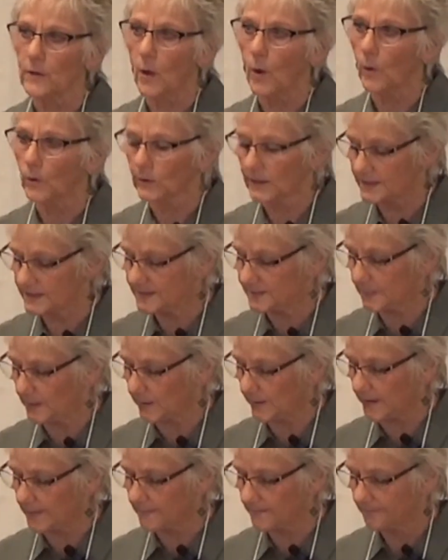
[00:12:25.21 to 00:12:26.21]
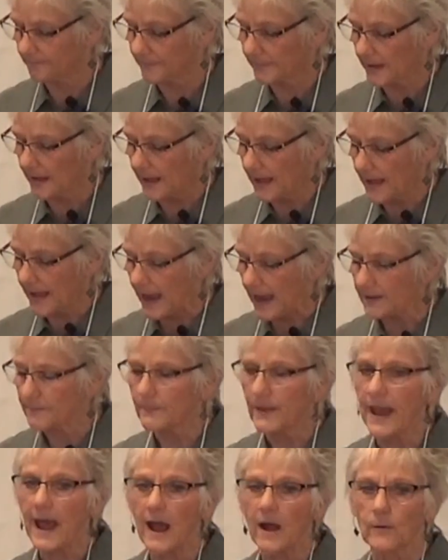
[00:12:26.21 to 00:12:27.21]
the Holy Spirit
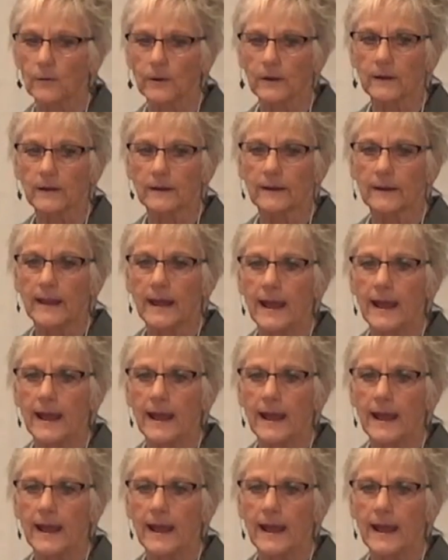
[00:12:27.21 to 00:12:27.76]
and power,